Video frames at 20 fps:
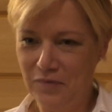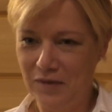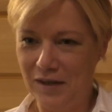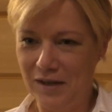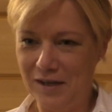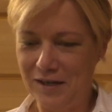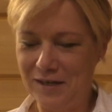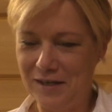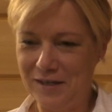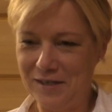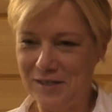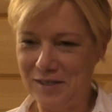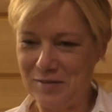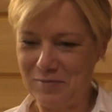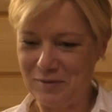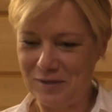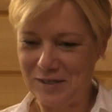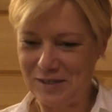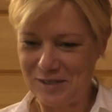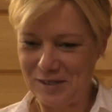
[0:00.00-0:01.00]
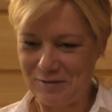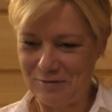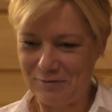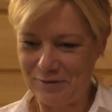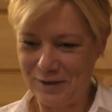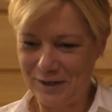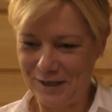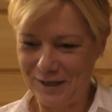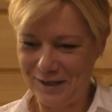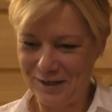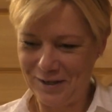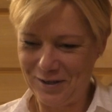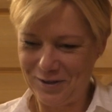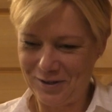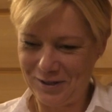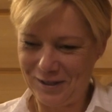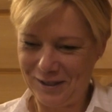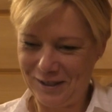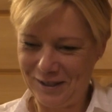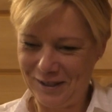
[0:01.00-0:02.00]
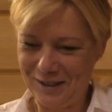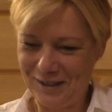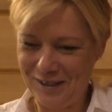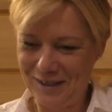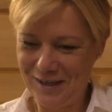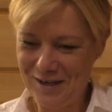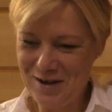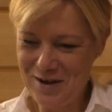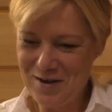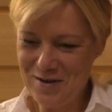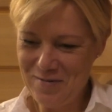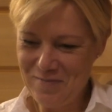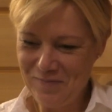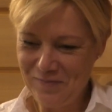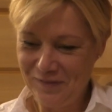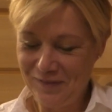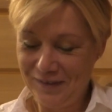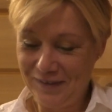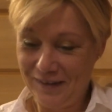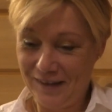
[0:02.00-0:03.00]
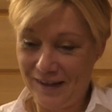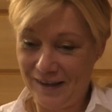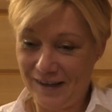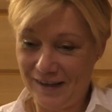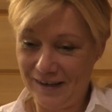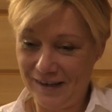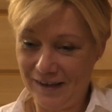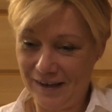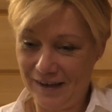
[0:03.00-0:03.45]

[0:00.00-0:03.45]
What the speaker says: And I see myself thinking that